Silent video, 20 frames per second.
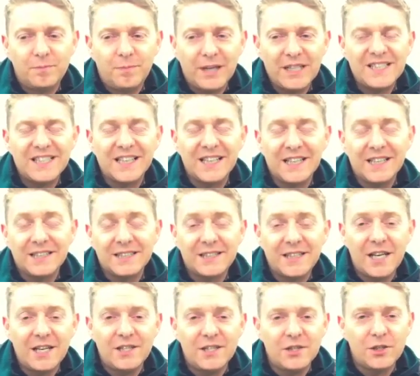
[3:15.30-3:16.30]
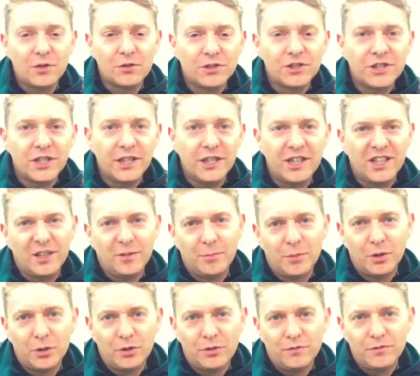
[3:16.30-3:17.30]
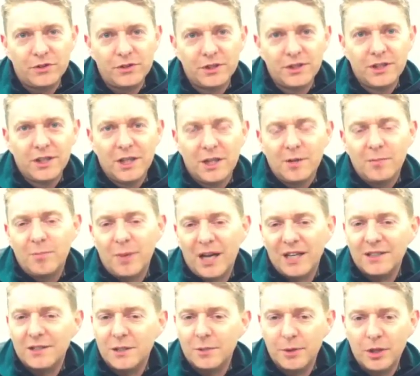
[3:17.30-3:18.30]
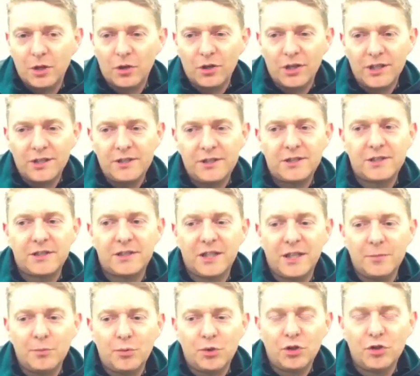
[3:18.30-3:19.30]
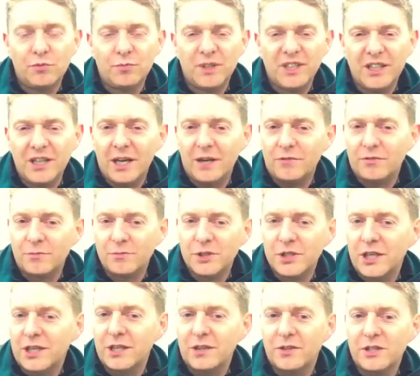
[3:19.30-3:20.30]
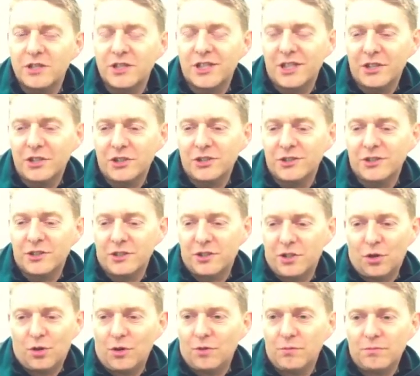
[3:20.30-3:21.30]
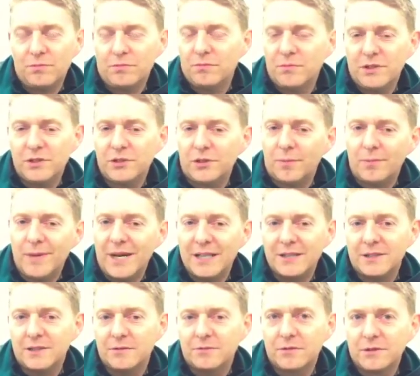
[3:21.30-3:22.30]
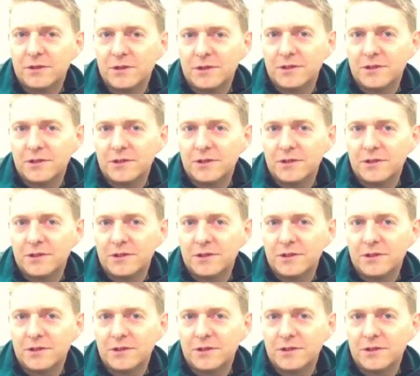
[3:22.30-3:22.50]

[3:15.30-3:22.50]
basically extended on singular moves, but to be honest, the improvement you get from singular extensions is not, it's not massive.